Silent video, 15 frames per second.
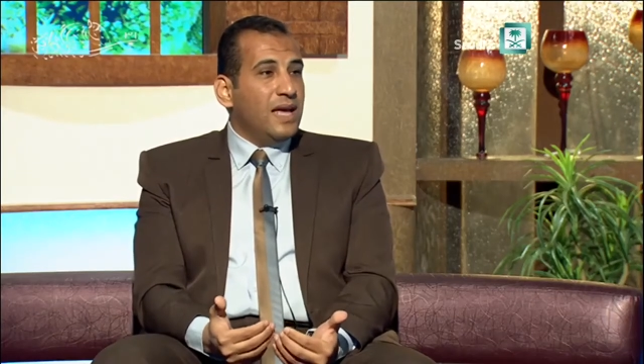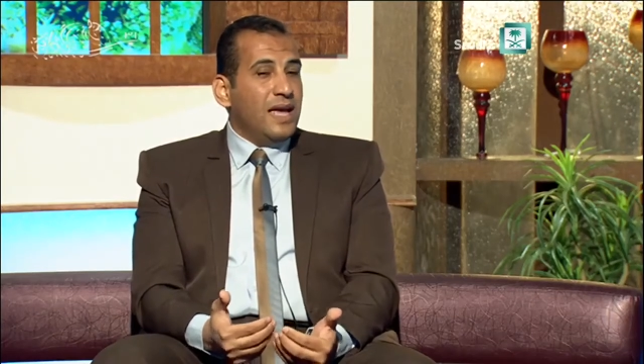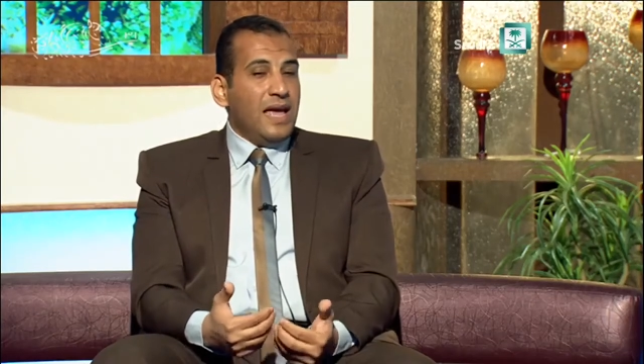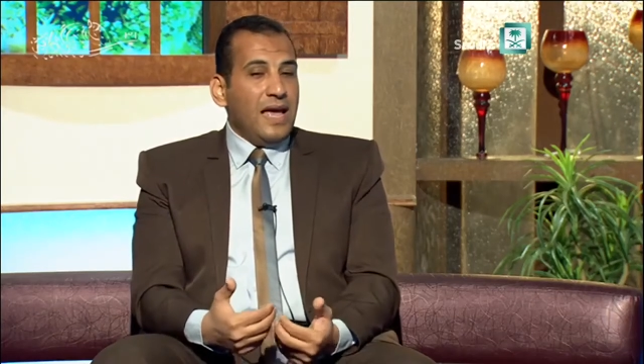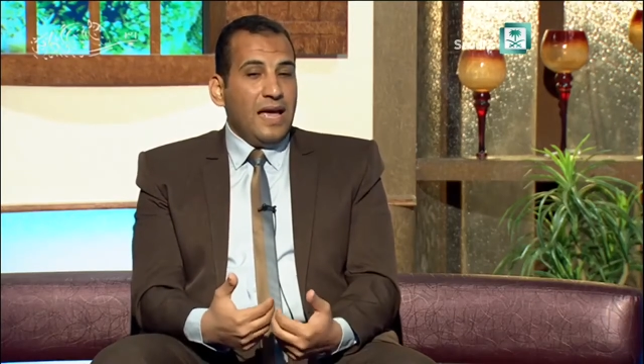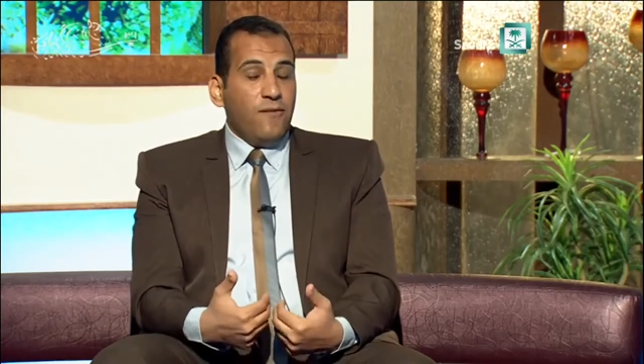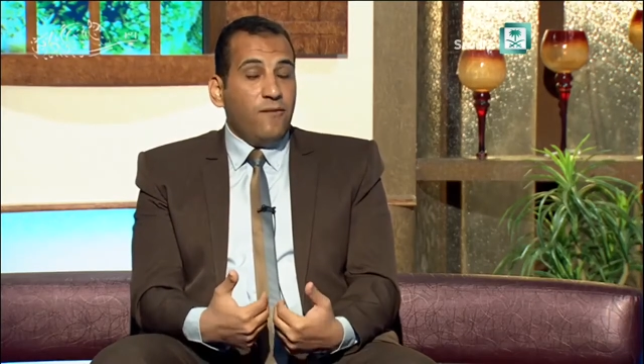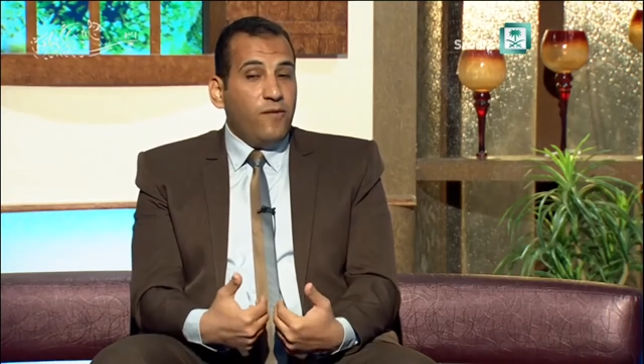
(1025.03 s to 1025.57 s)

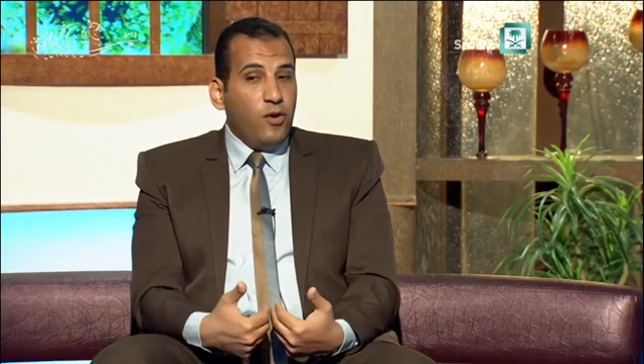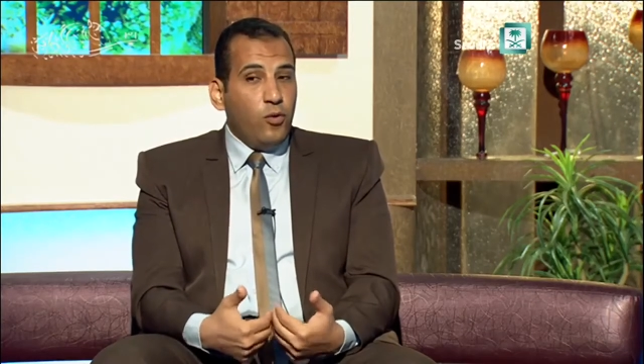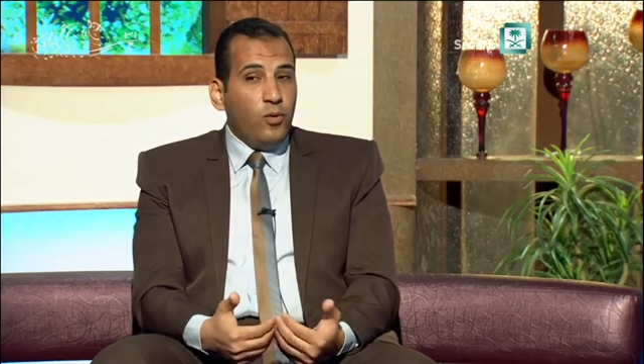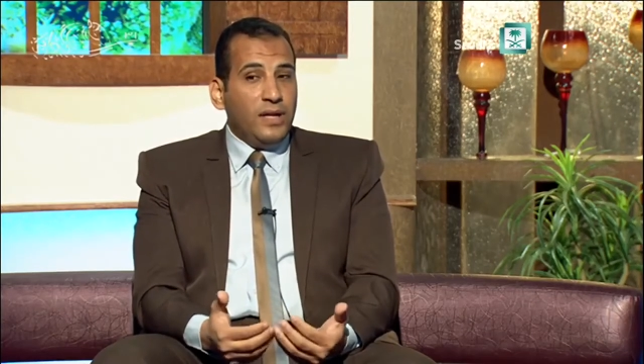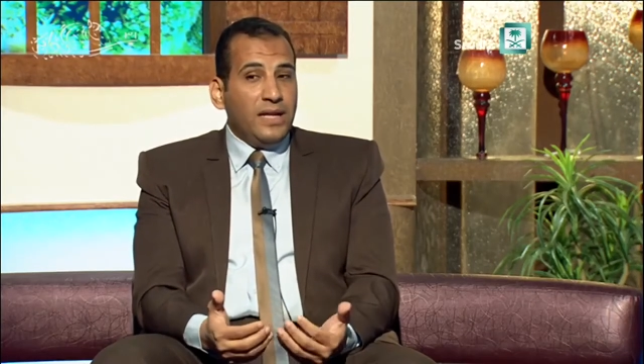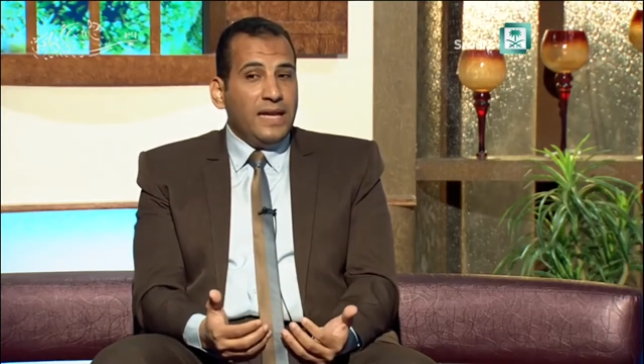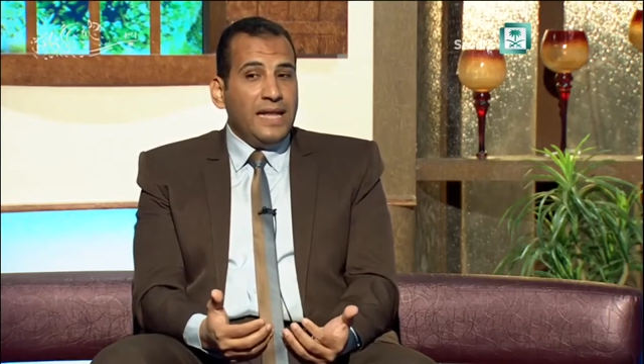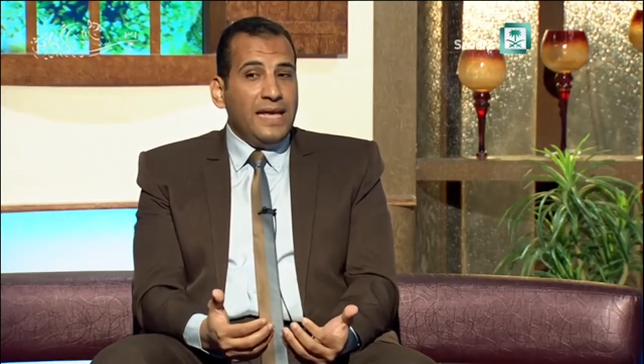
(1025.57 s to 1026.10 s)

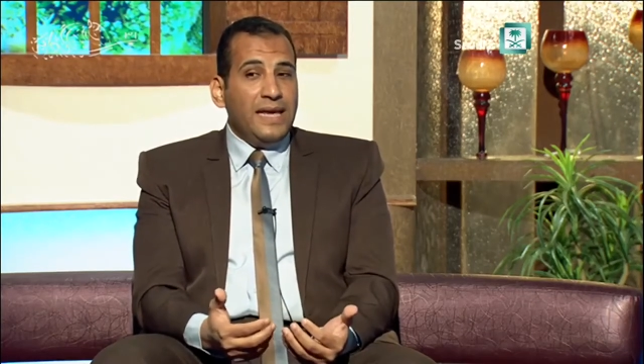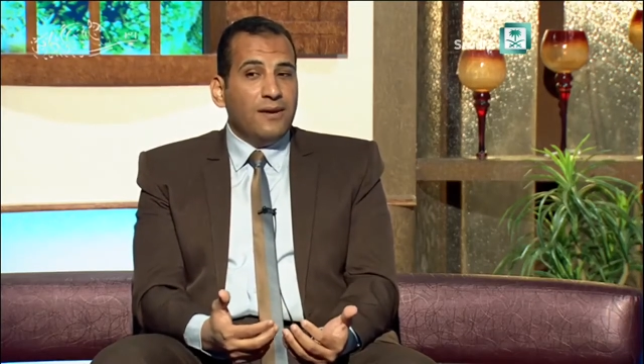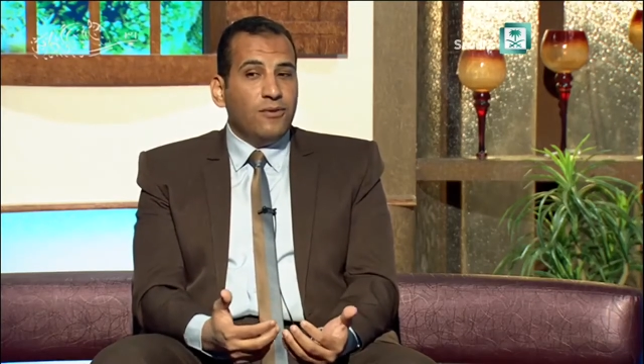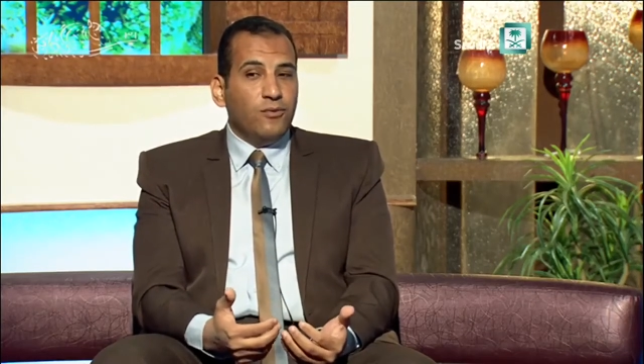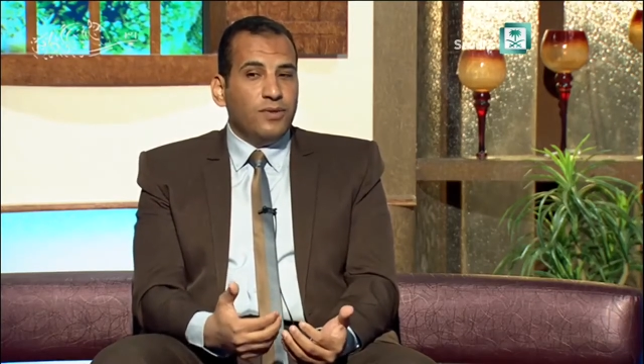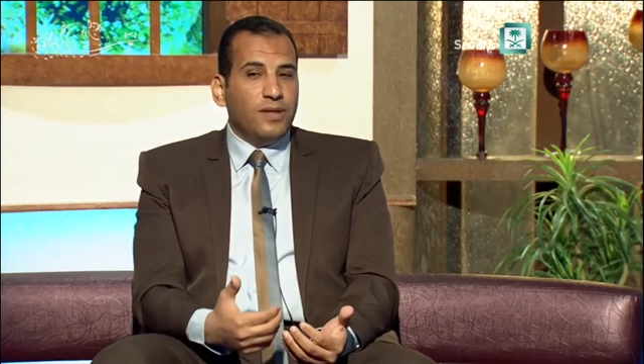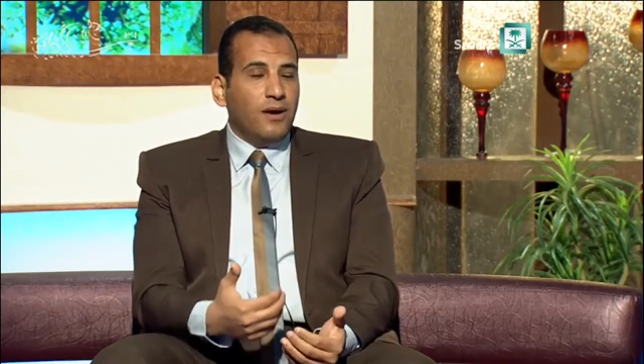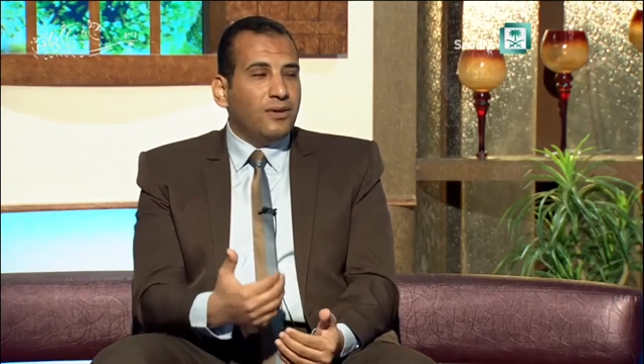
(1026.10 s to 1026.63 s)
fluently
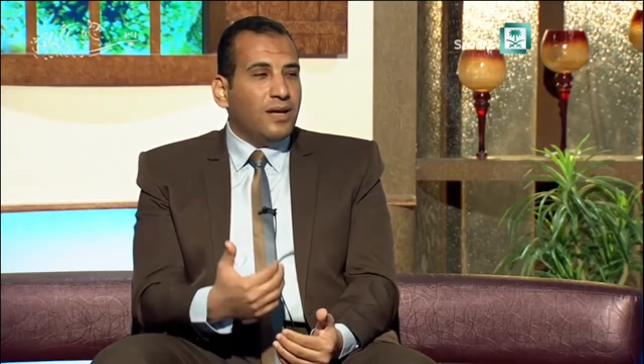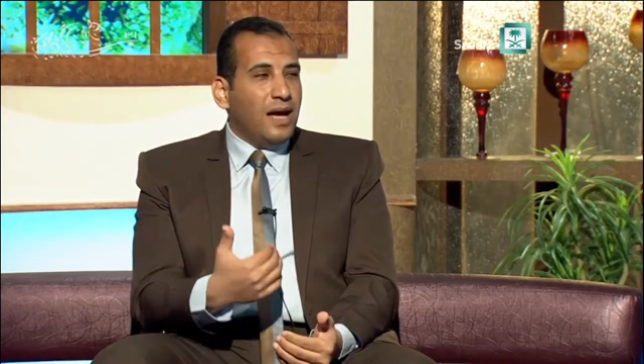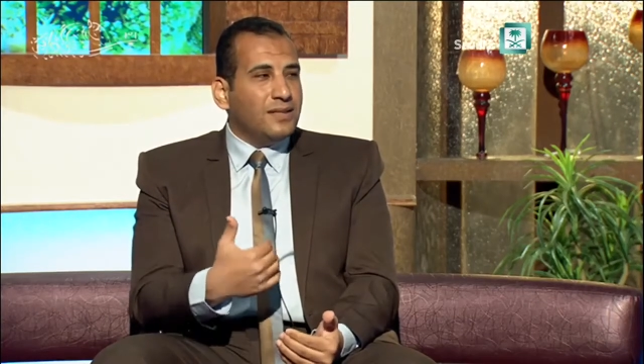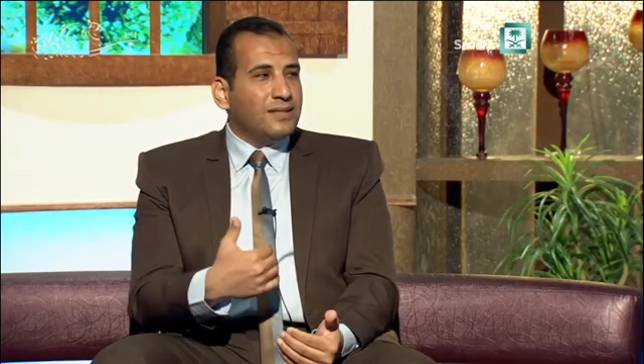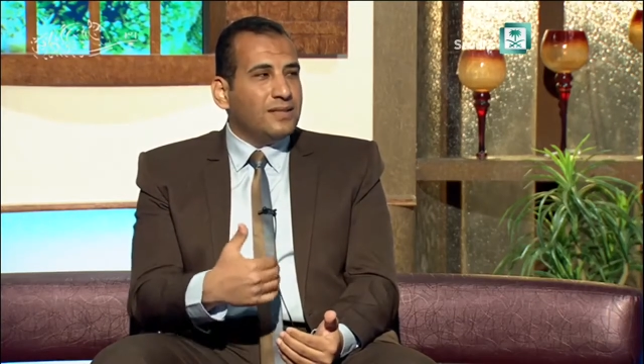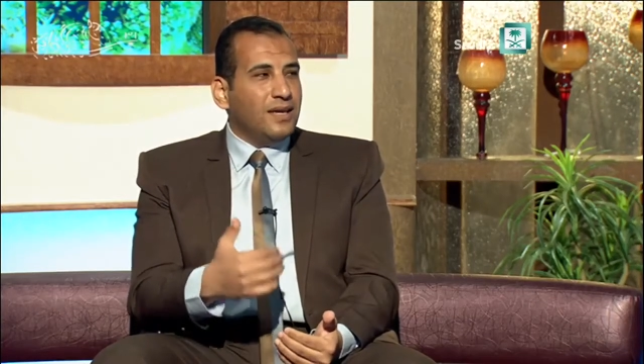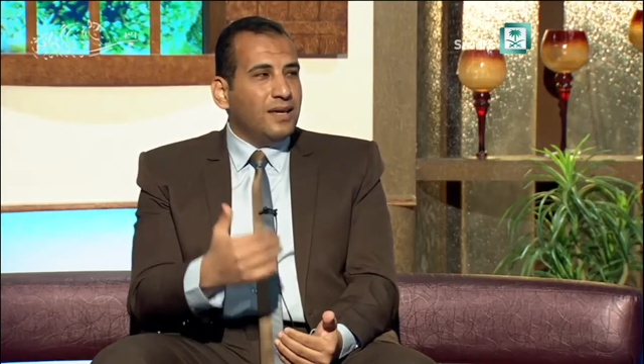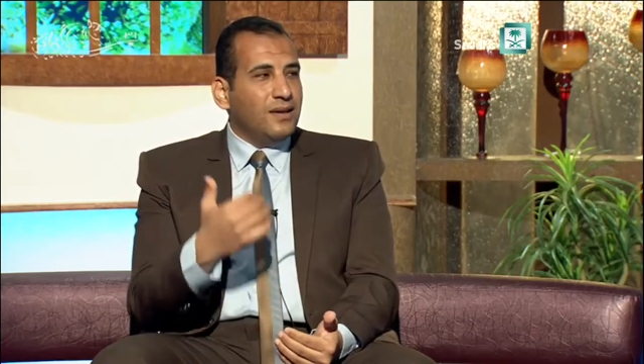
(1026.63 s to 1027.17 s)
without asking